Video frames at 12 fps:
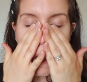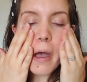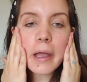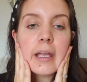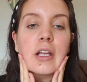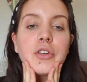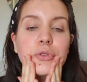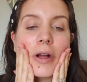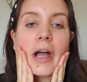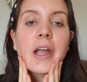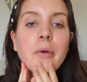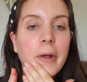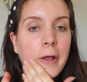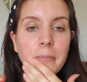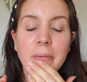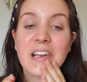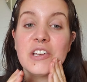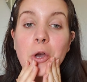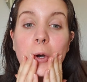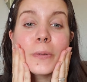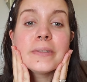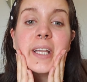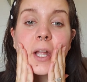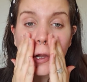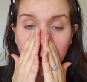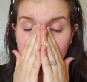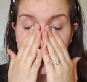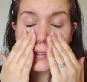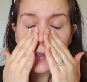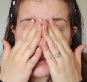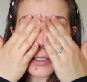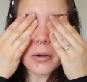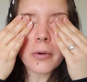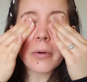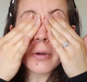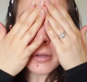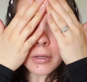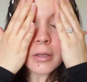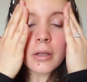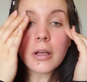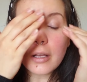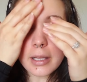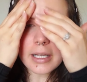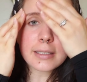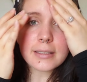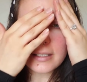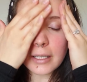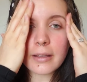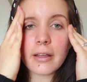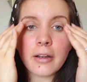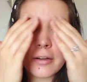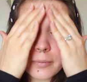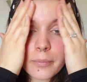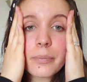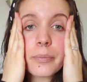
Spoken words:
I get dry around my nose area, so I like to get there.